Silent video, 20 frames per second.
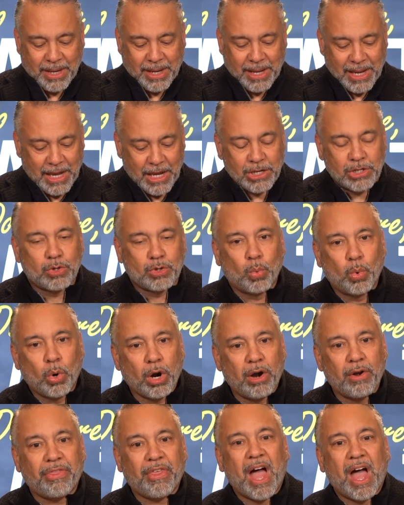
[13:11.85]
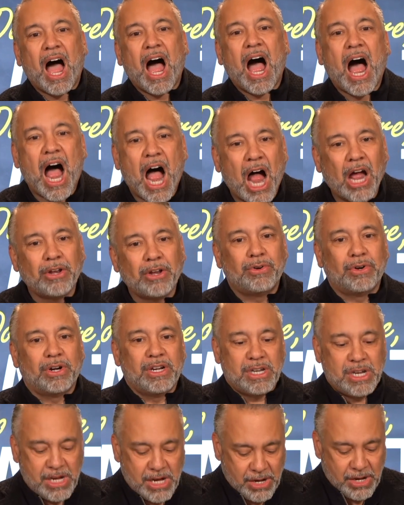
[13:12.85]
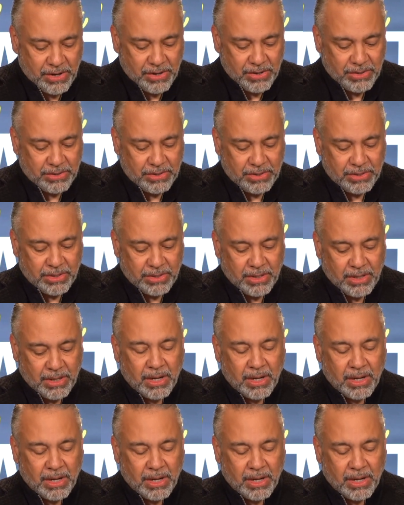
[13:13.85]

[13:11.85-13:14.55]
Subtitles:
is worth 100 years